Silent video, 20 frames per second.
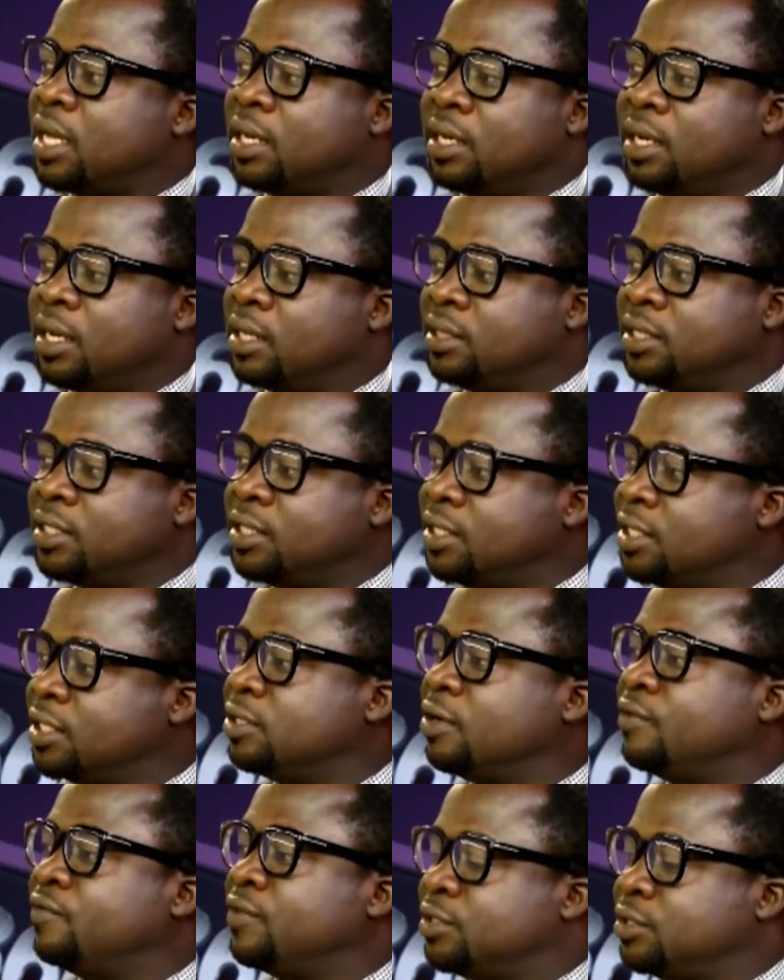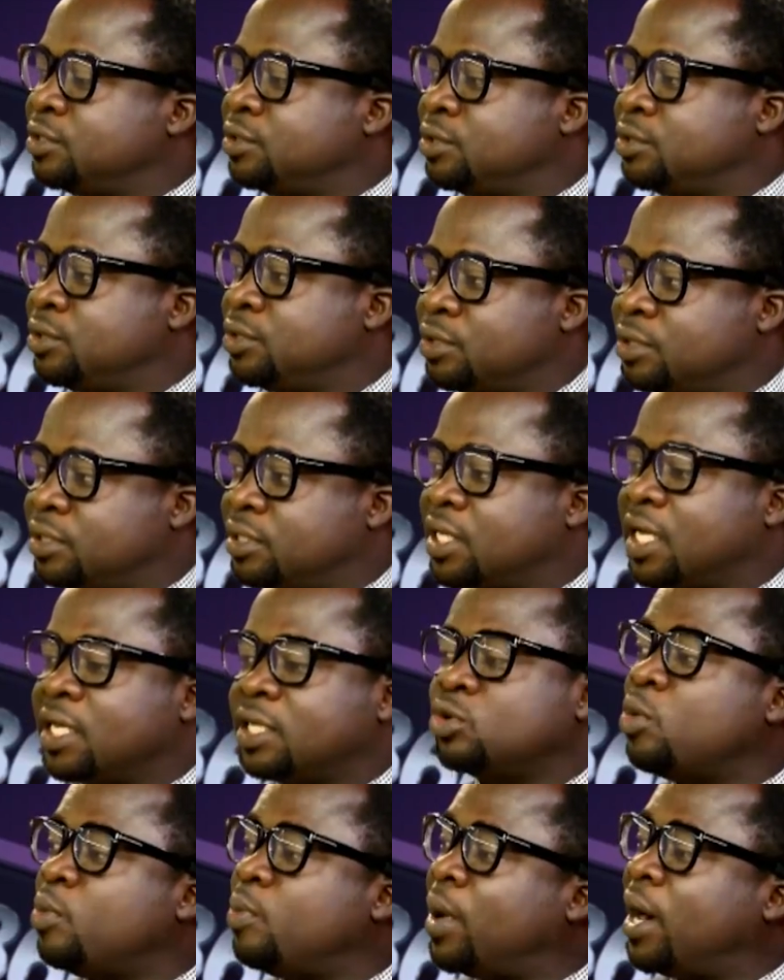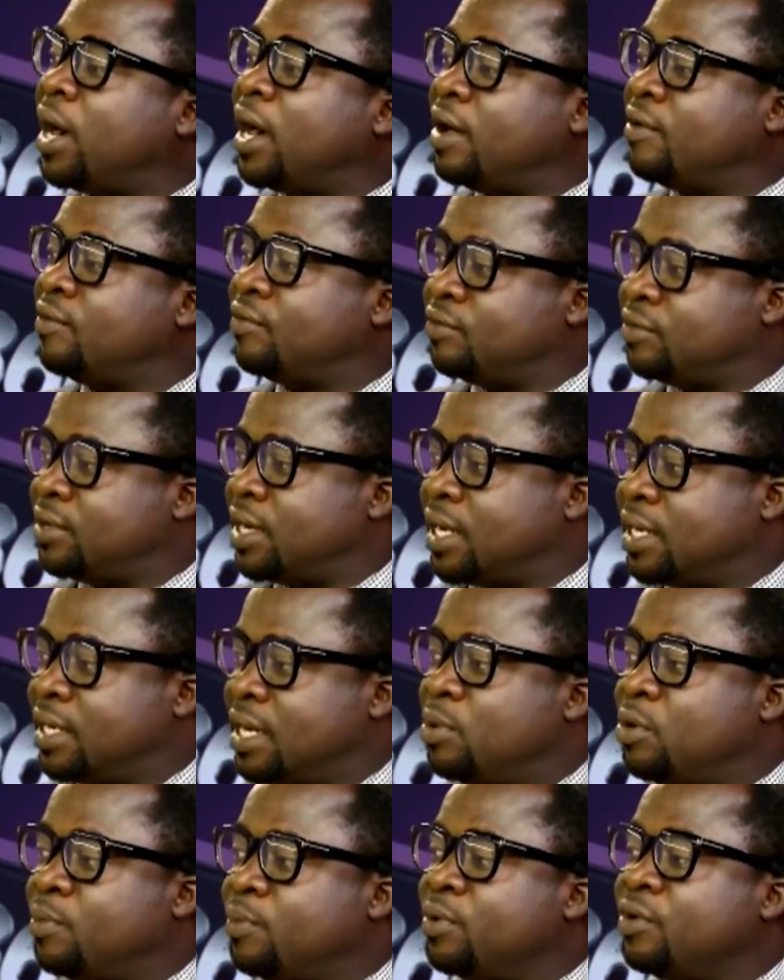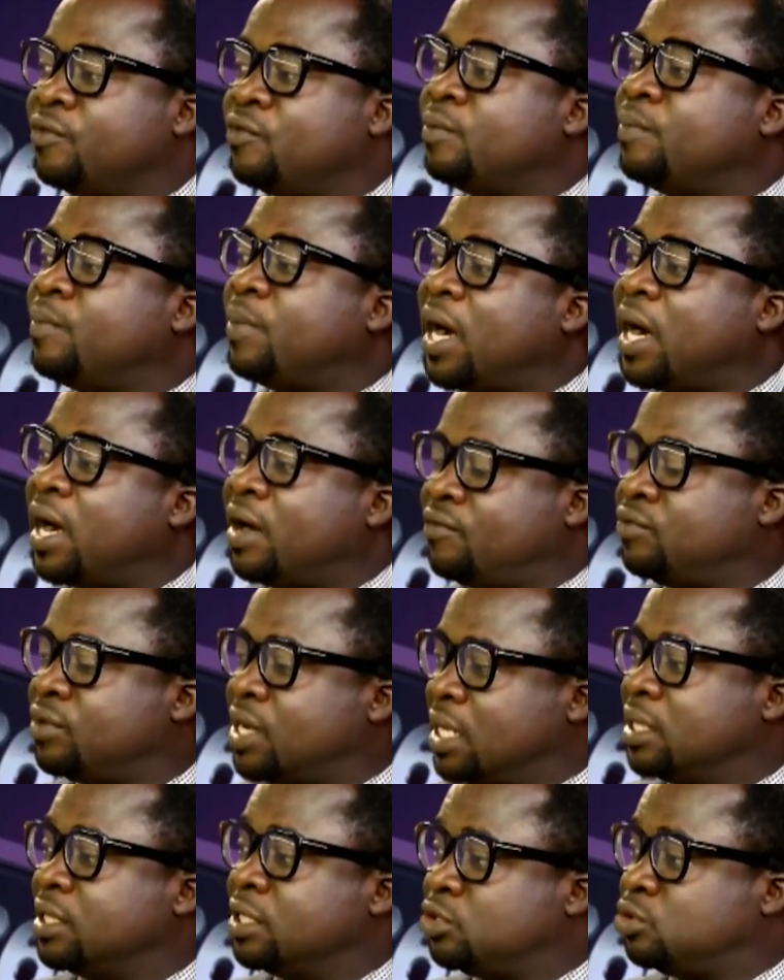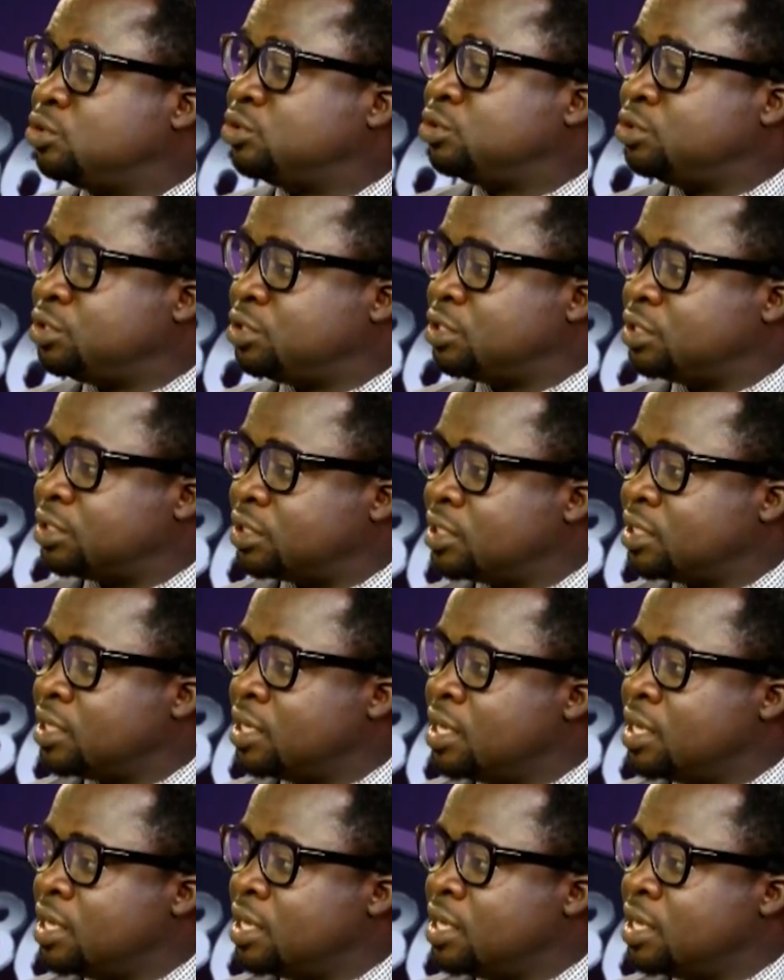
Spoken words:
the DGs of institutions are so powerful that they are more even powerful than the institutions.